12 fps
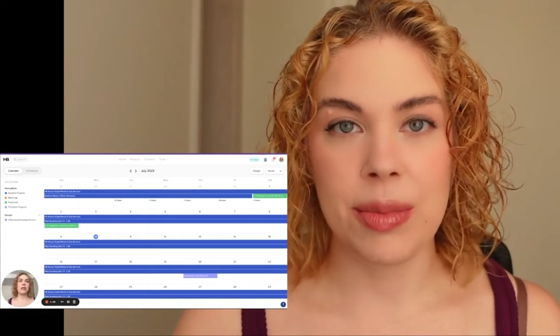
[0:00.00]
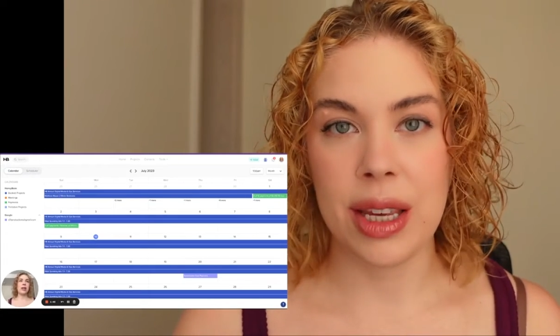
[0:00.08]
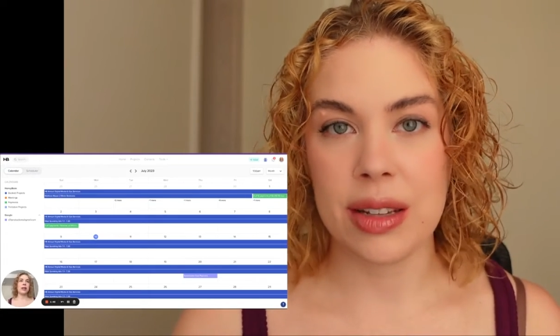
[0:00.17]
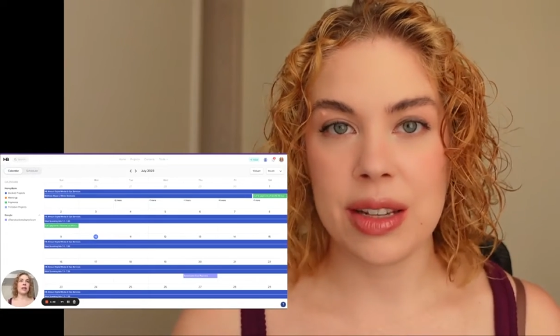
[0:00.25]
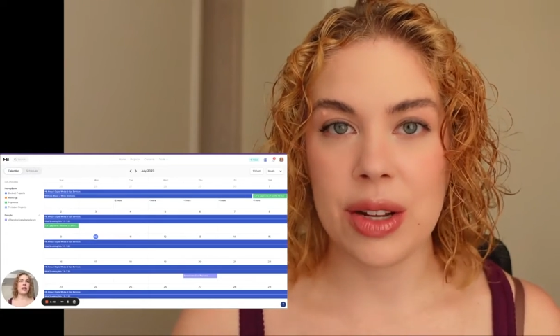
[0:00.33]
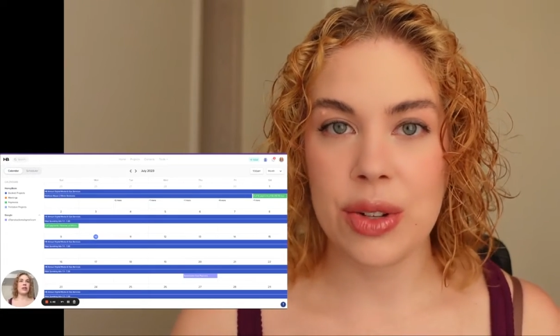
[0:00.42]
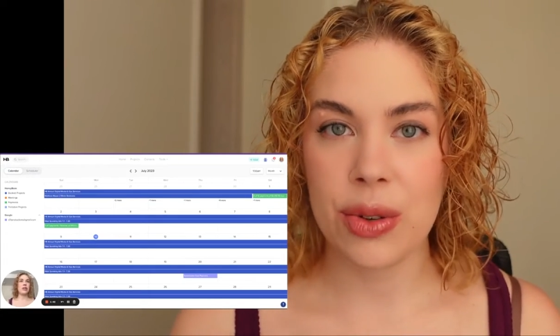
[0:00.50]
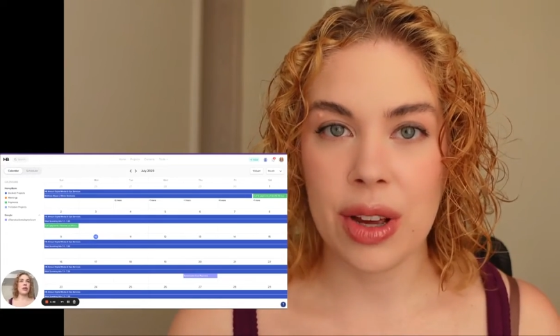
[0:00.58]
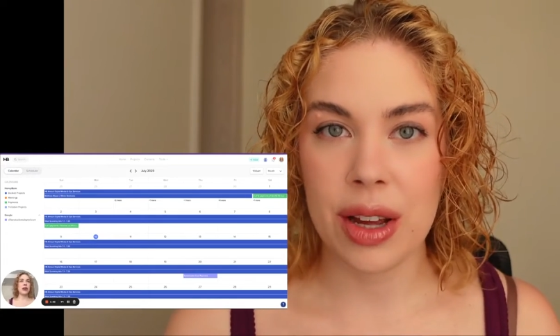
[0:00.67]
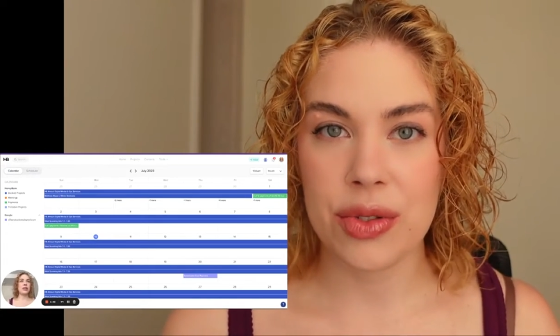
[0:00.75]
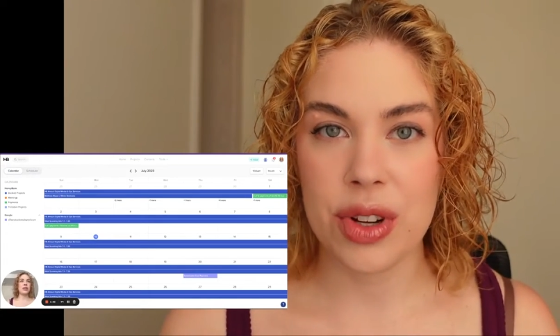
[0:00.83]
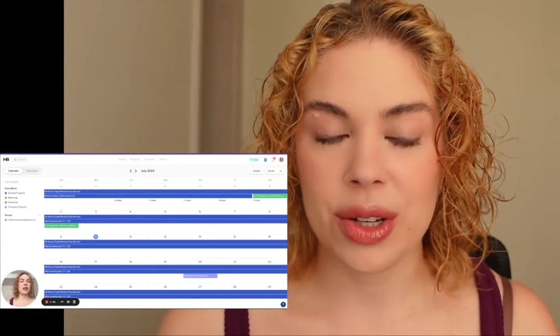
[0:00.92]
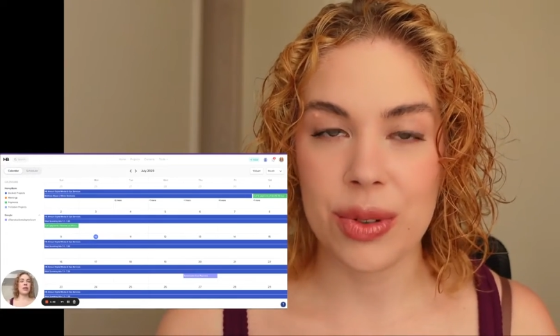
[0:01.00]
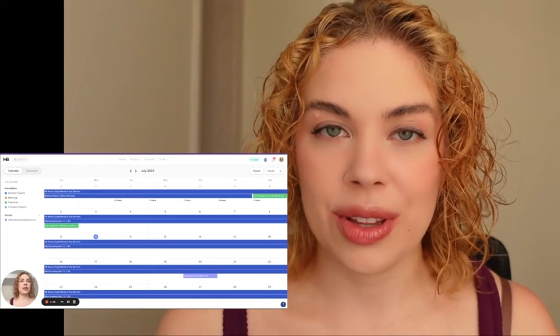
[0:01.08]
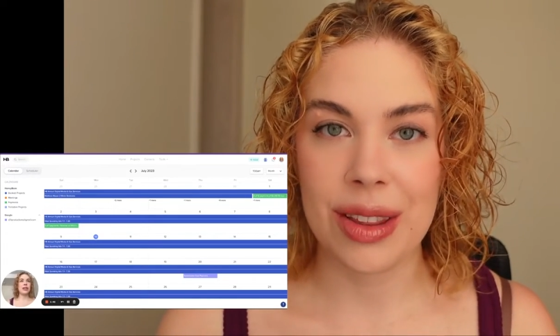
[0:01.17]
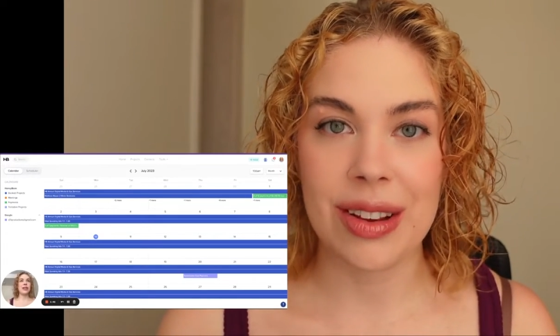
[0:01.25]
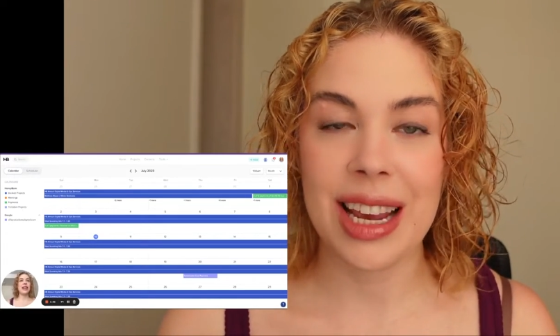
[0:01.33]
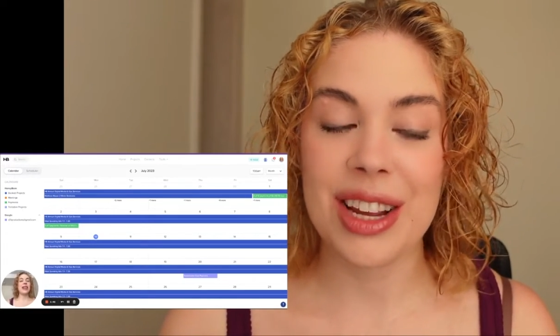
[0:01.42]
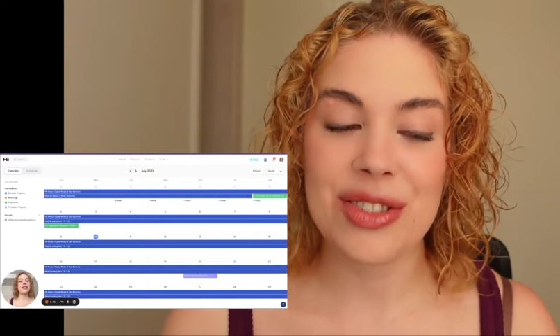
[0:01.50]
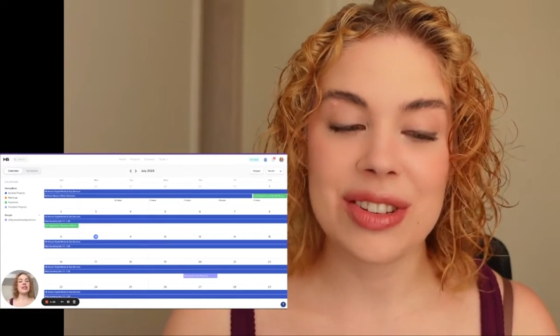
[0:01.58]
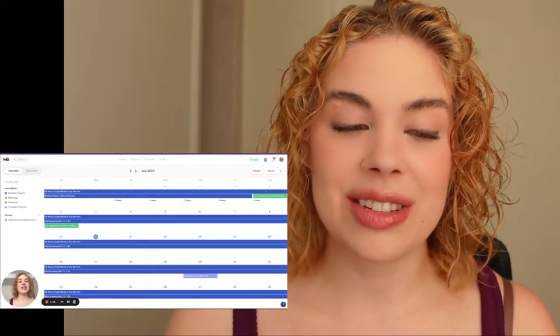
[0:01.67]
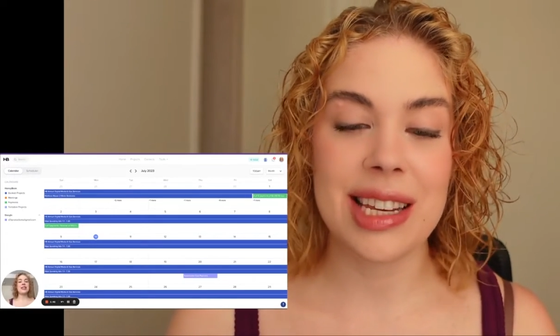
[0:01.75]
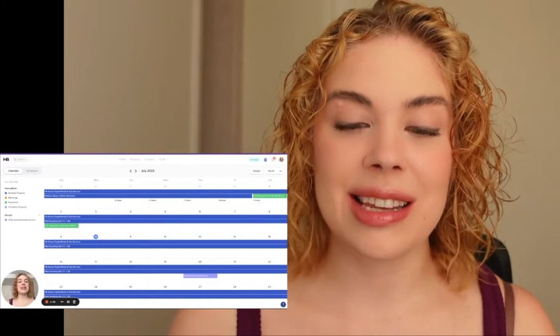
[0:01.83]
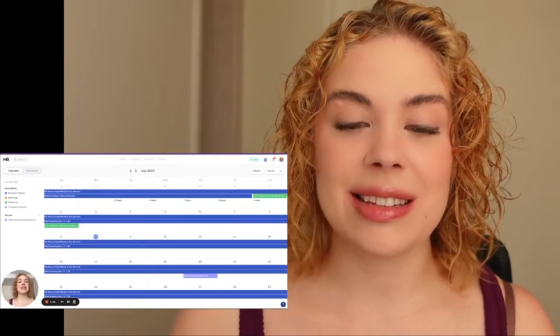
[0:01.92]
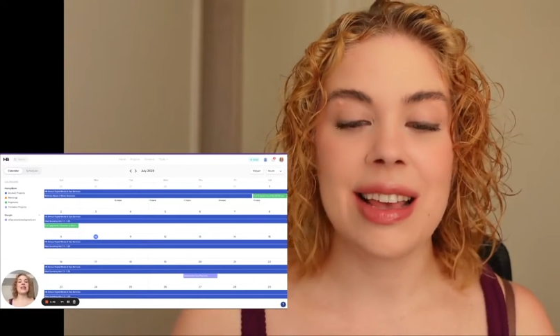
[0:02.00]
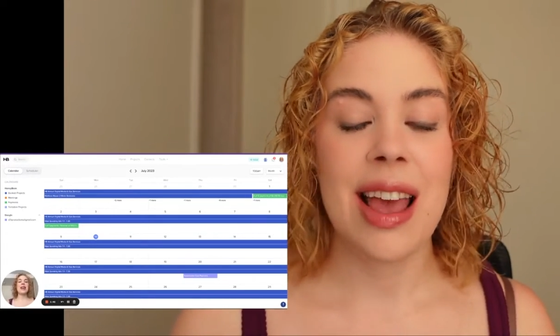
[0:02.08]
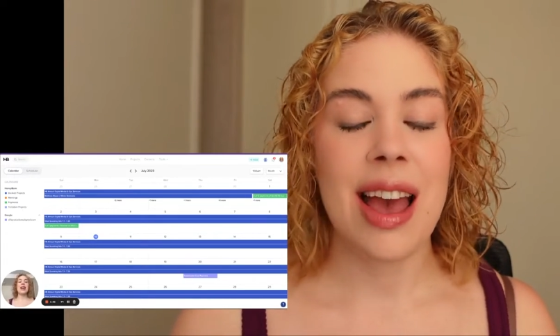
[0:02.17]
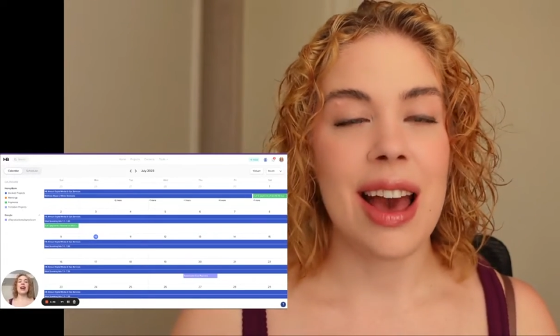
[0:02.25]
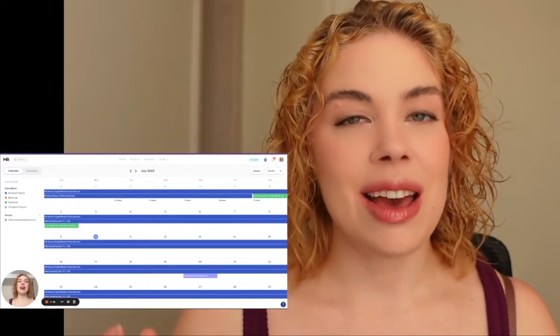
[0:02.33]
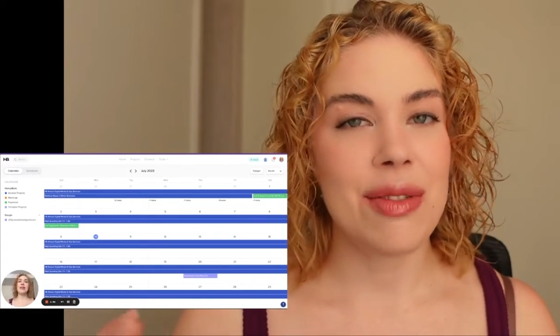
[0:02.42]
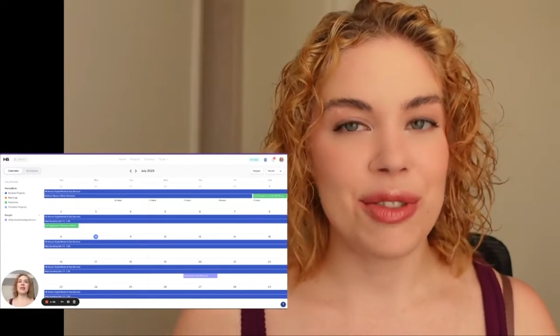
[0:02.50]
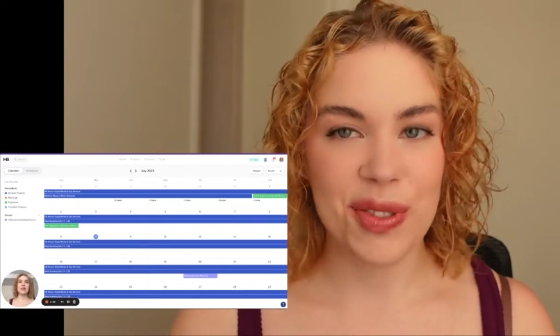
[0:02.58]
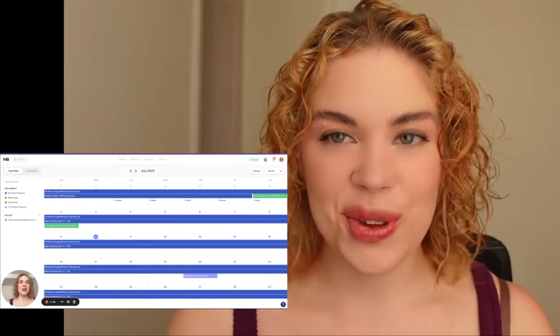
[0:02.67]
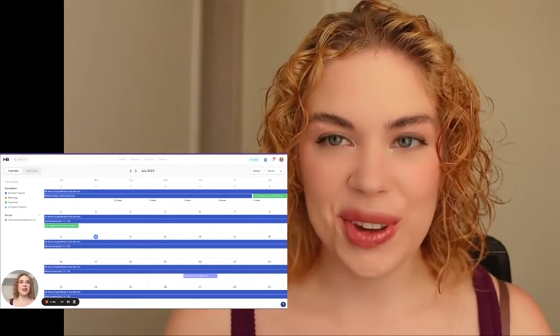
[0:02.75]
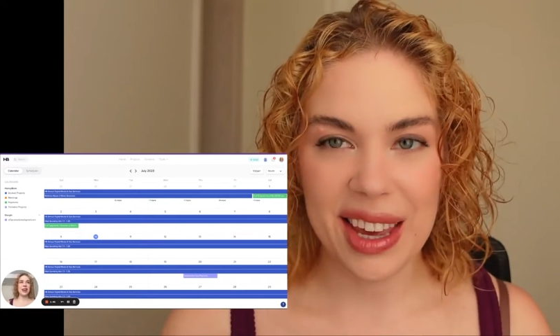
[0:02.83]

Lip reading: Because I do contract with other agencies, I have a few